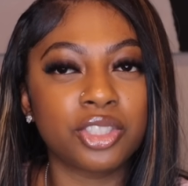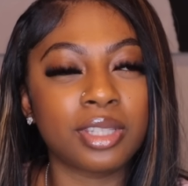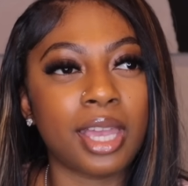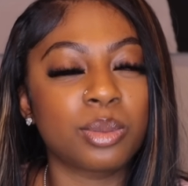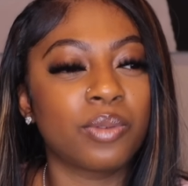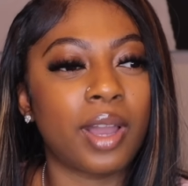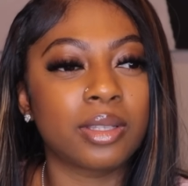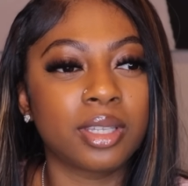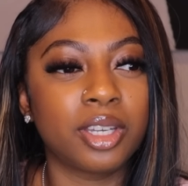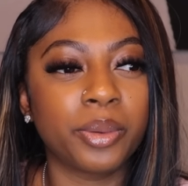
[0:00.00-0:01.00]
She was asking me if I
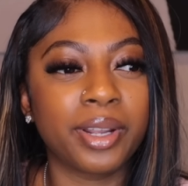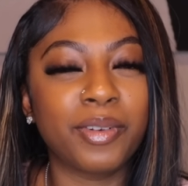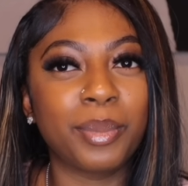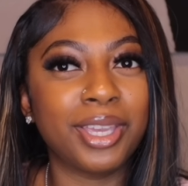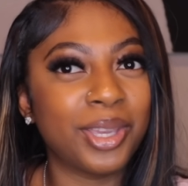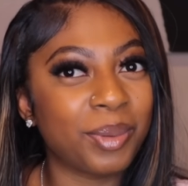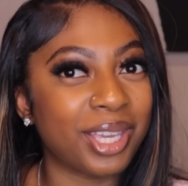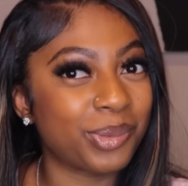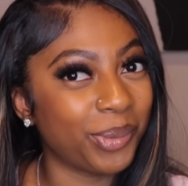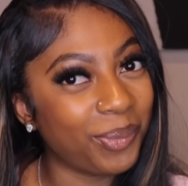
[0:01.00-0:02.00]
was good or whatever. Me and him,
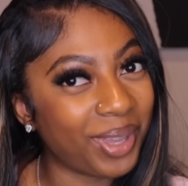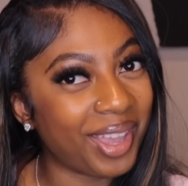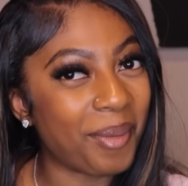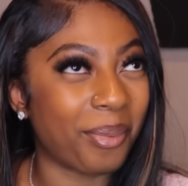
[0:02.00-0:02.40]
guess where we went?